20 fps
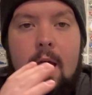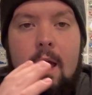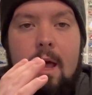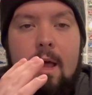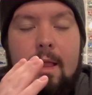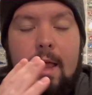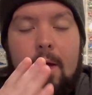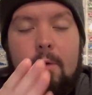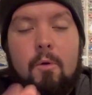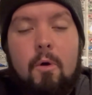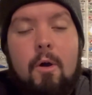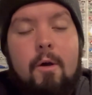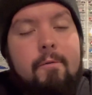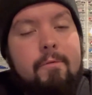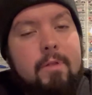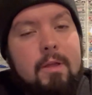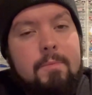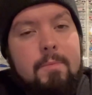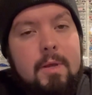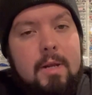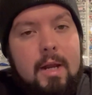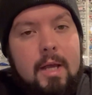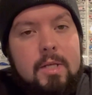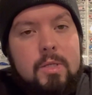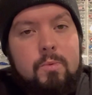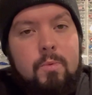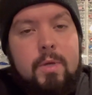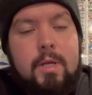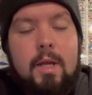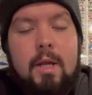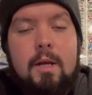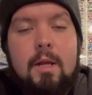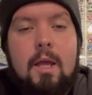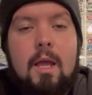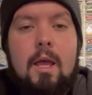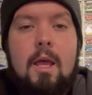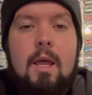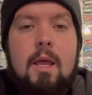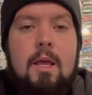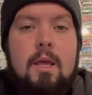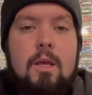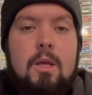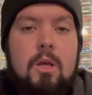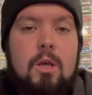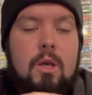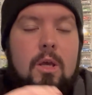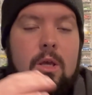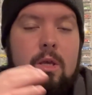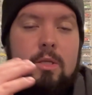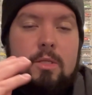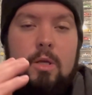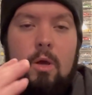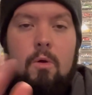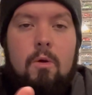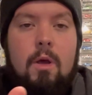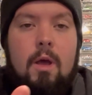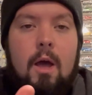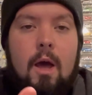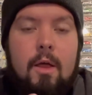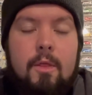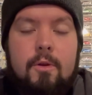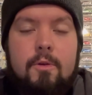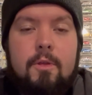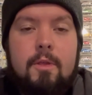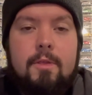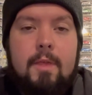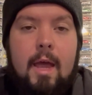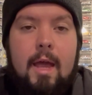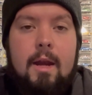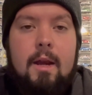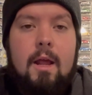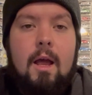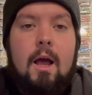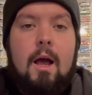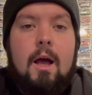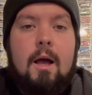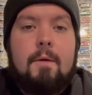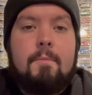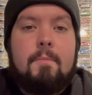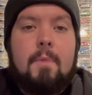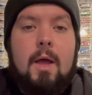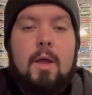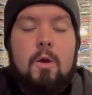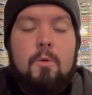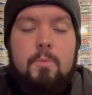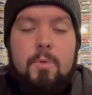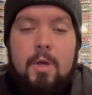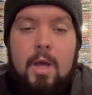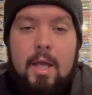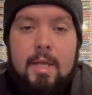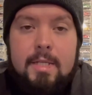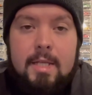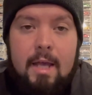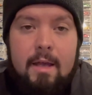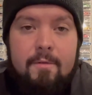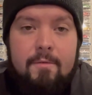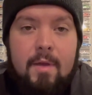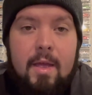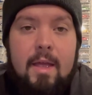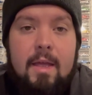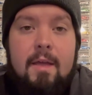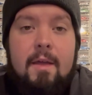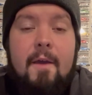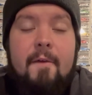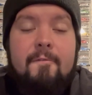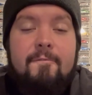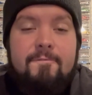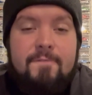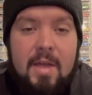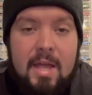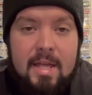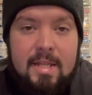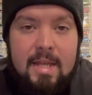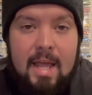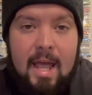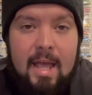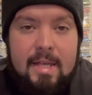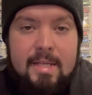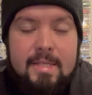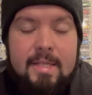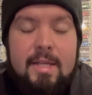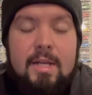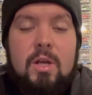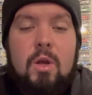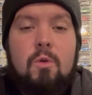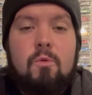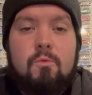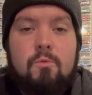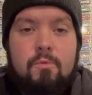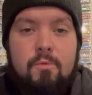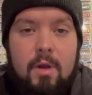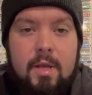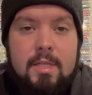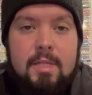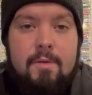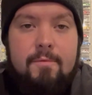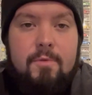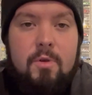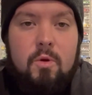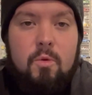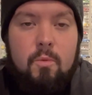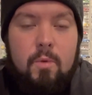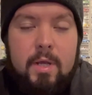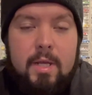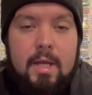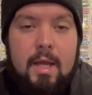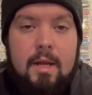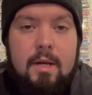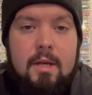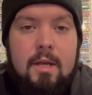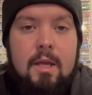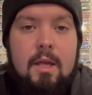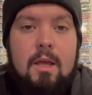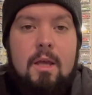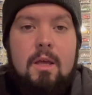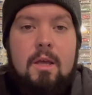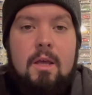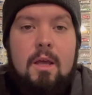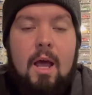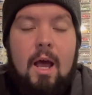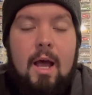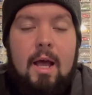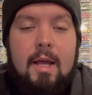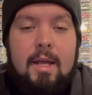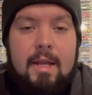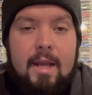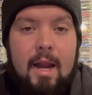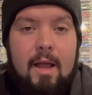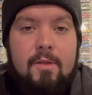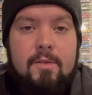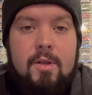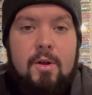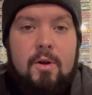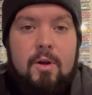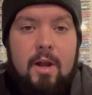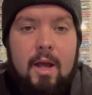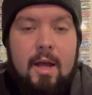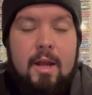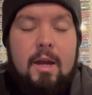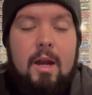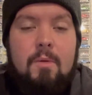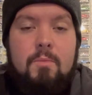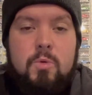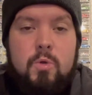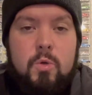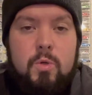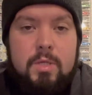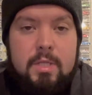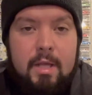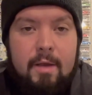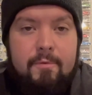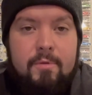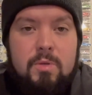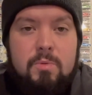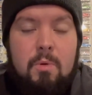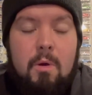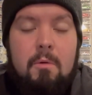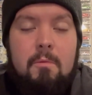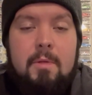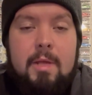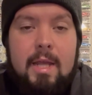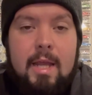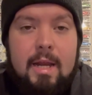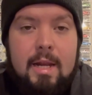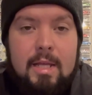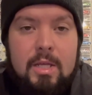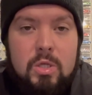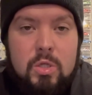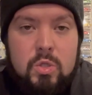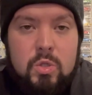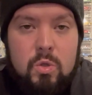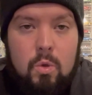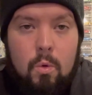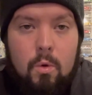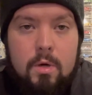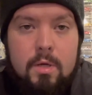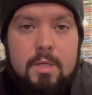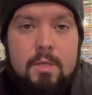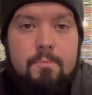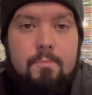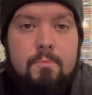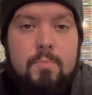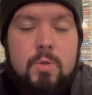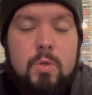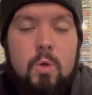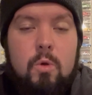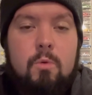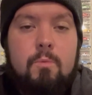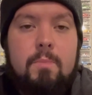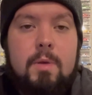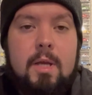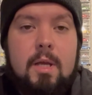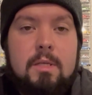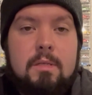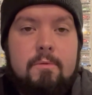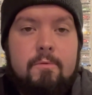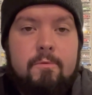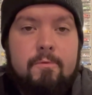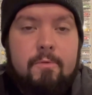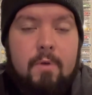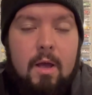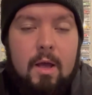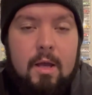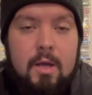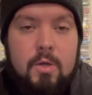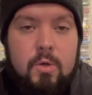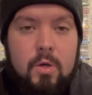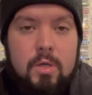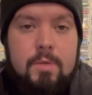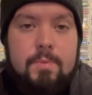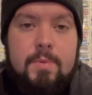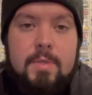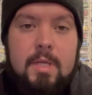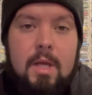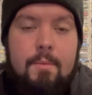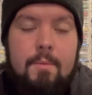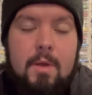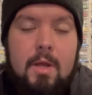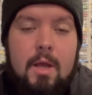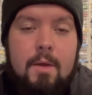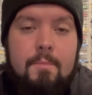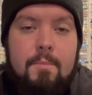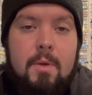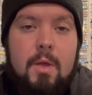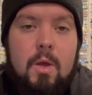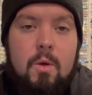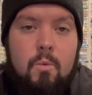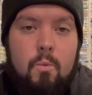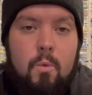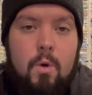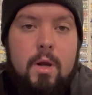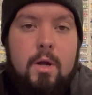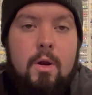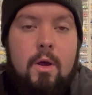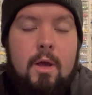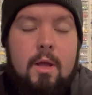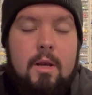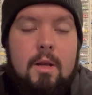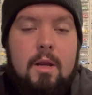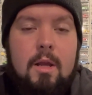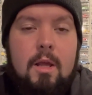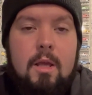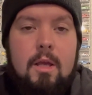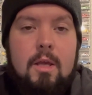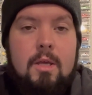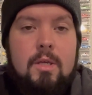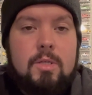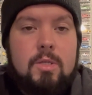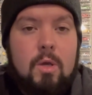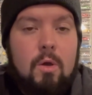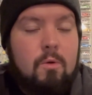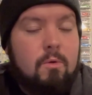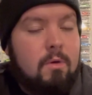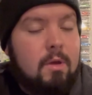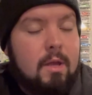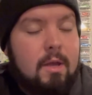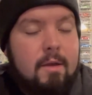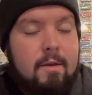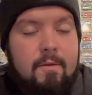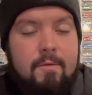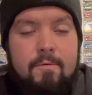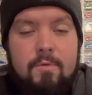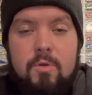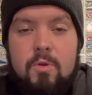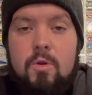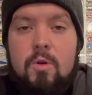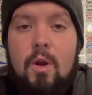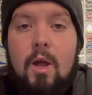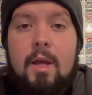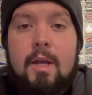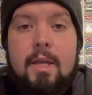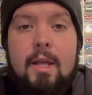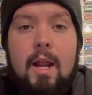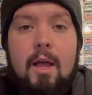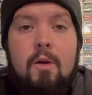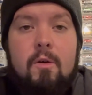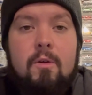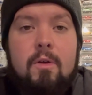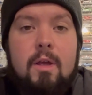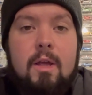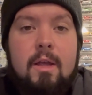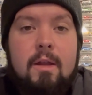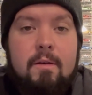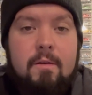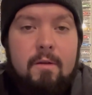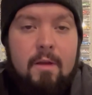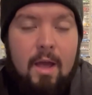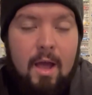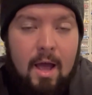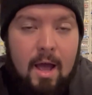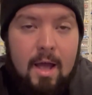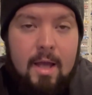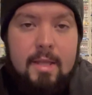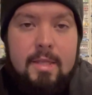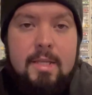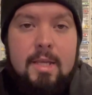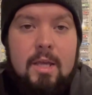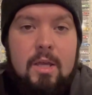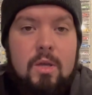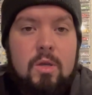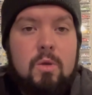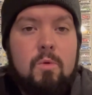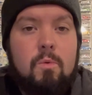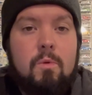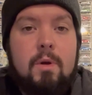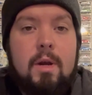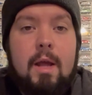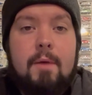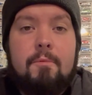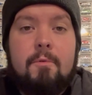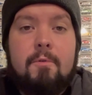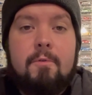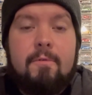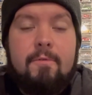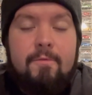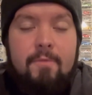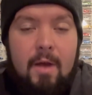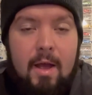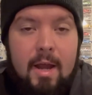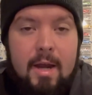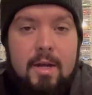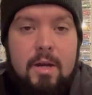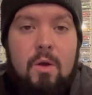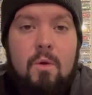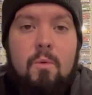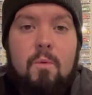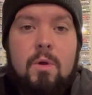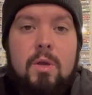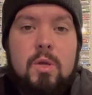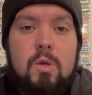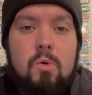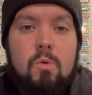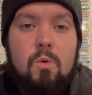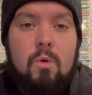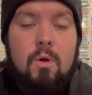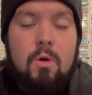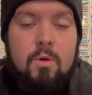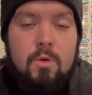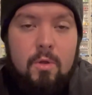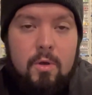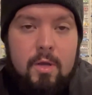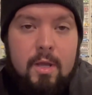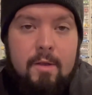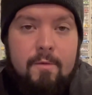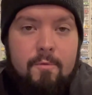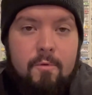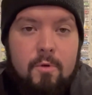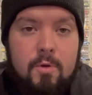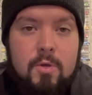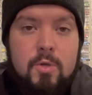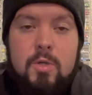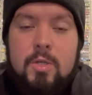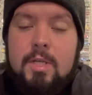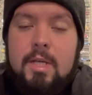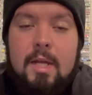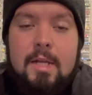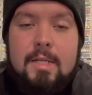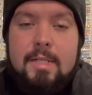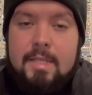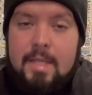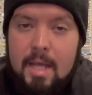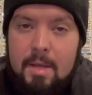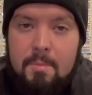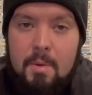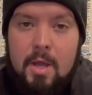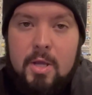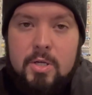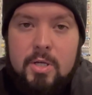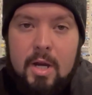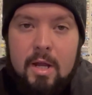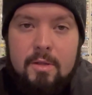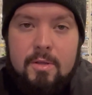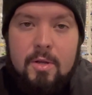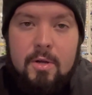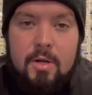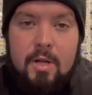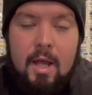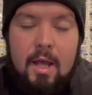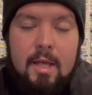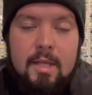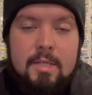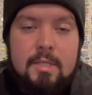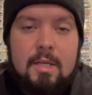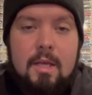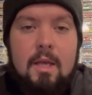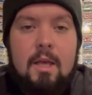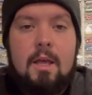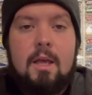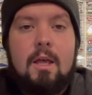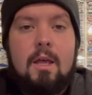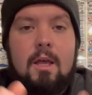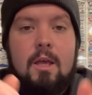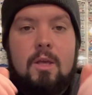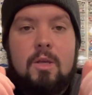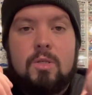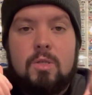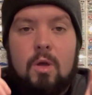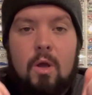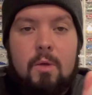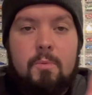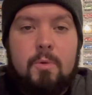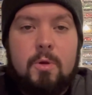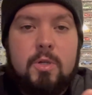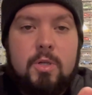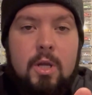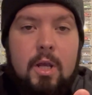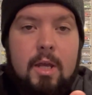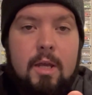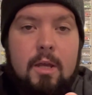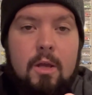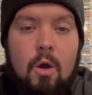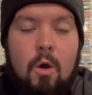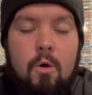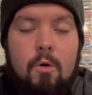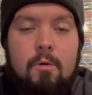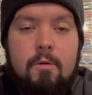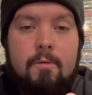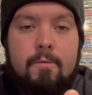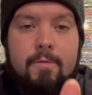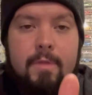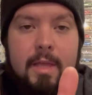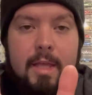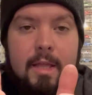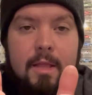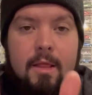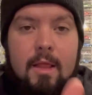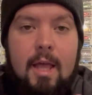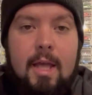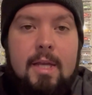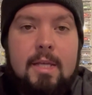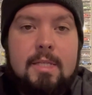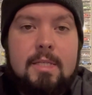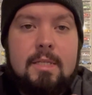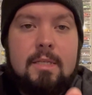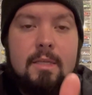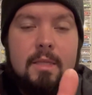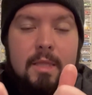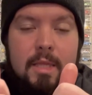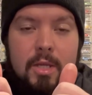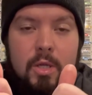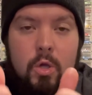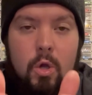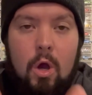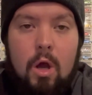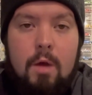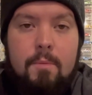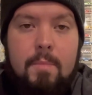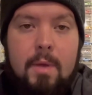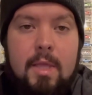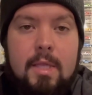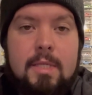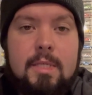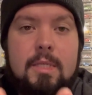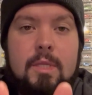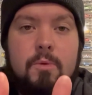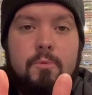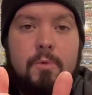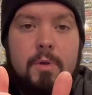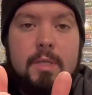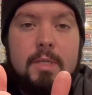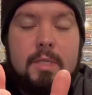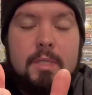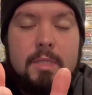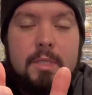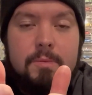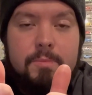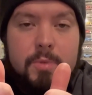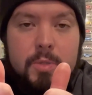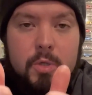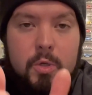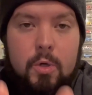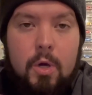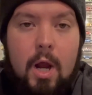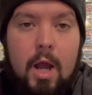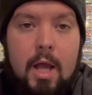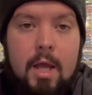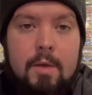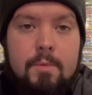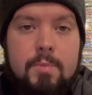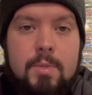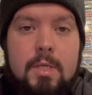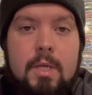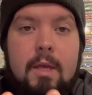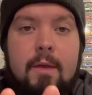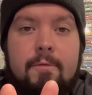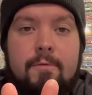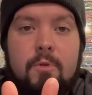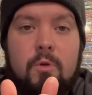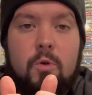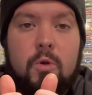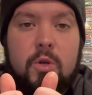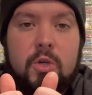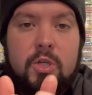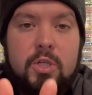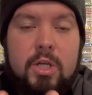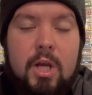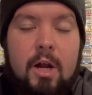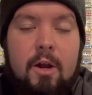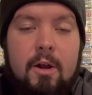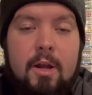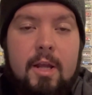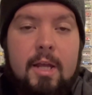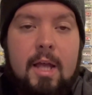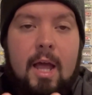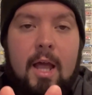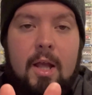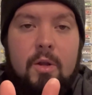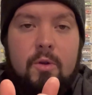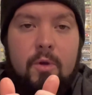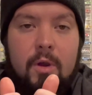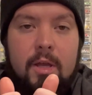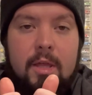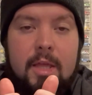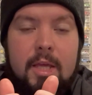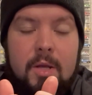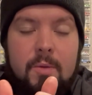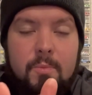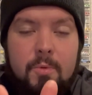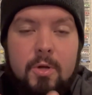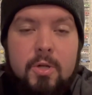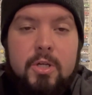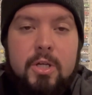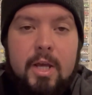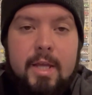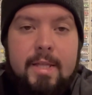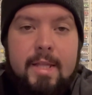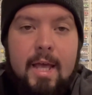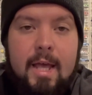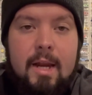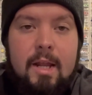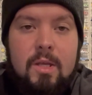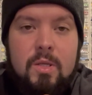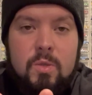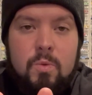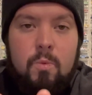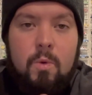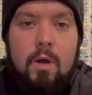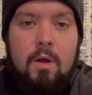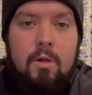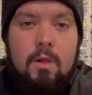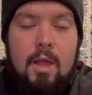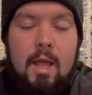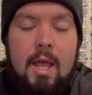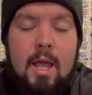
that will hopefully be next weekend. So other than that, I hope you guys have a fantastic rest of your weekend. Get out there and hunt. I'm sure stuff is probably hitting stores soon because of Christmas coming up and whatnot. So if you do not get out and hunt, you will never find what you are looking for. You just gotta stay patient out there, guys. So I appreciate all of the likes, the comments, the recent subscribes. If you are sharing, I greatly appreciate that as well.